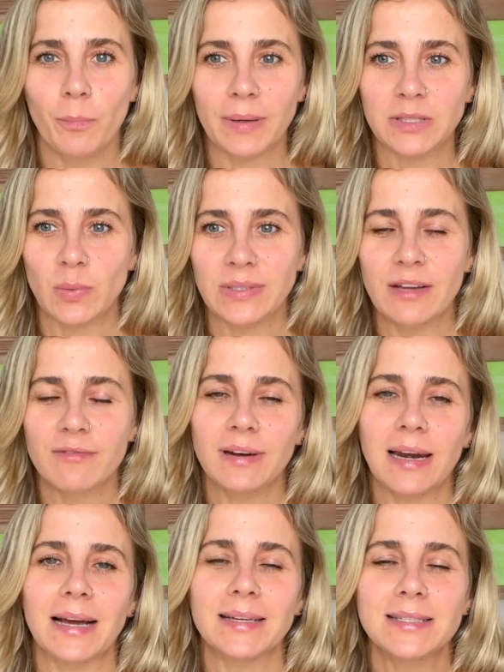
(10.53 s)
but when I
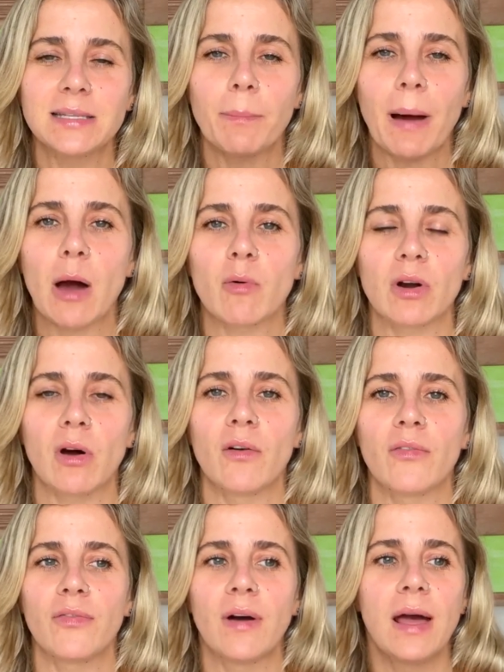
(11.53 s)
realized the power
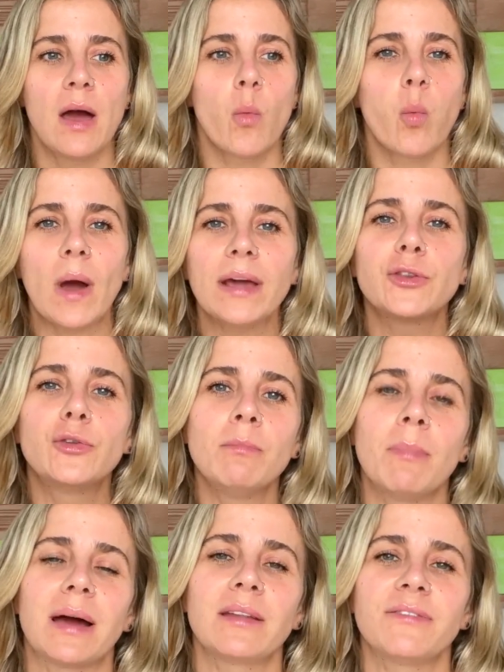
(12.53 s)
of way to
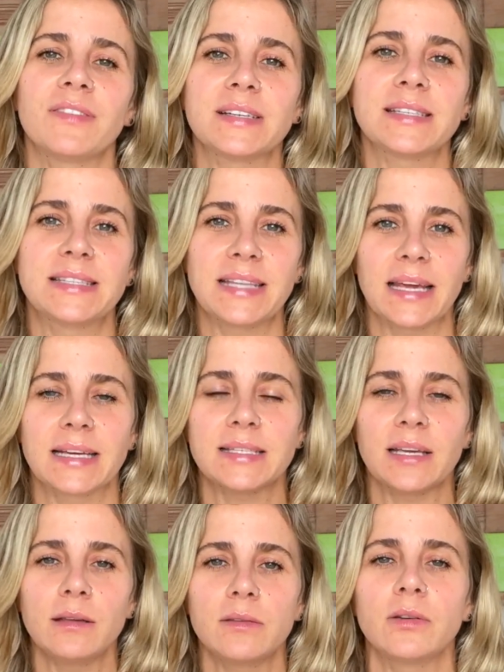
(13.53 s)
manifest things
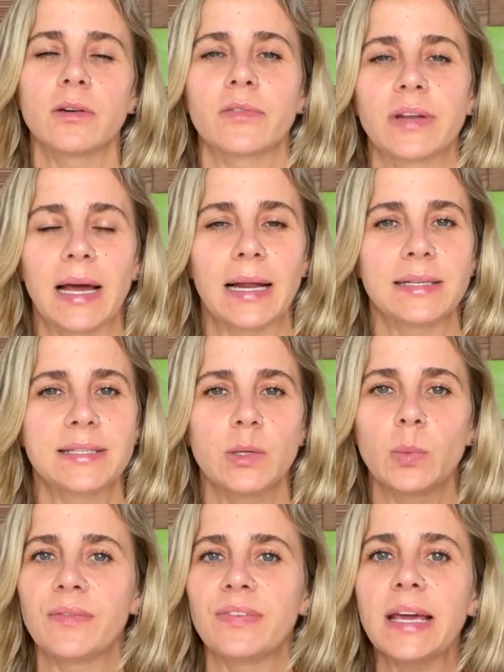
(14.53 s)
into your reality
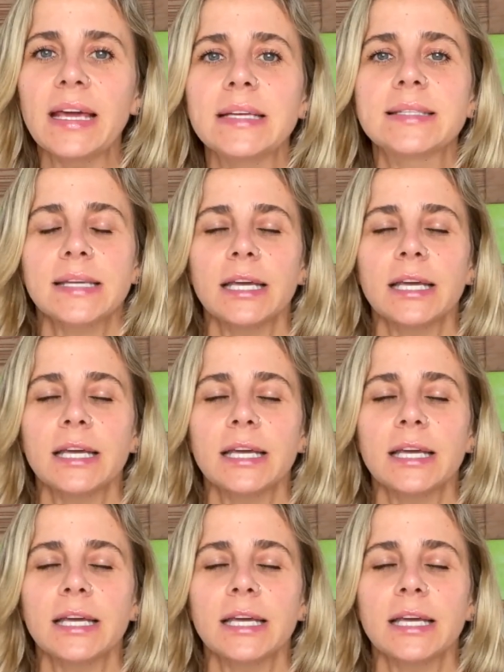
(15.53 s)
with ease,